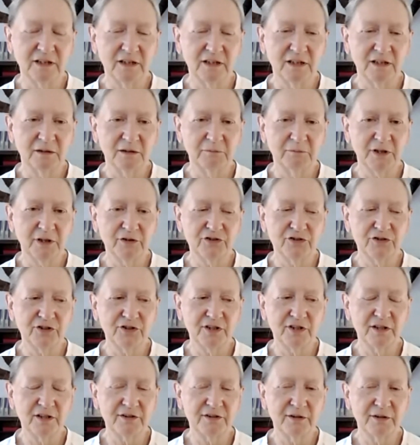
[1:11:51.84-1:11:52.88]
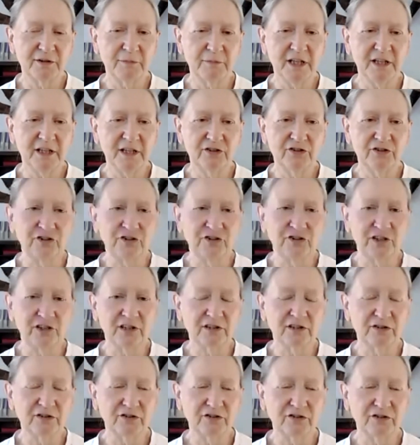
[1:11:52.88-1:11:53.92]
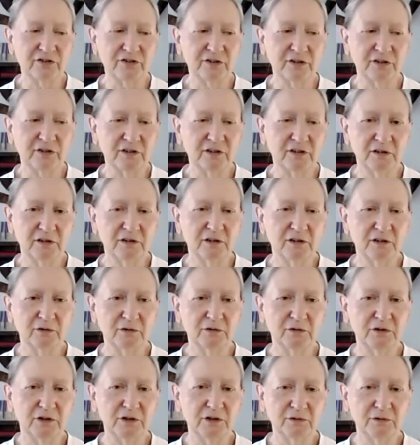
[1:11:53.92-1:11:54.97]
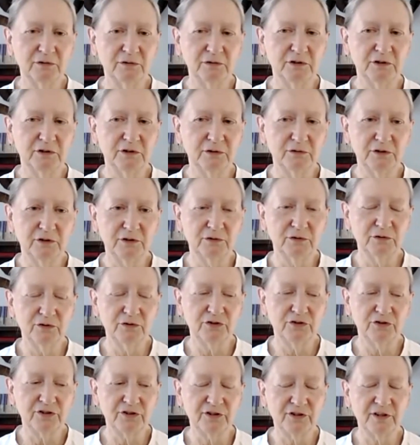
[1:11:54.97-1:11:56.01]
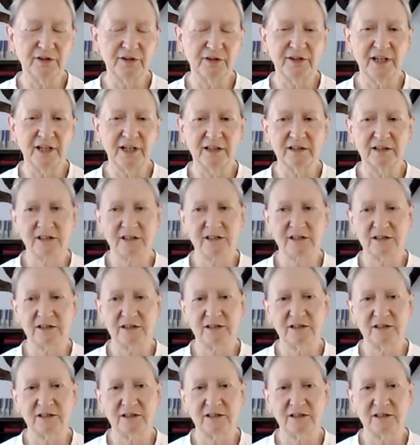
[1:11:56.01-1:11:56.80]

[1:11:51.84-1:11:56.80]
because the mace is, you know, you use that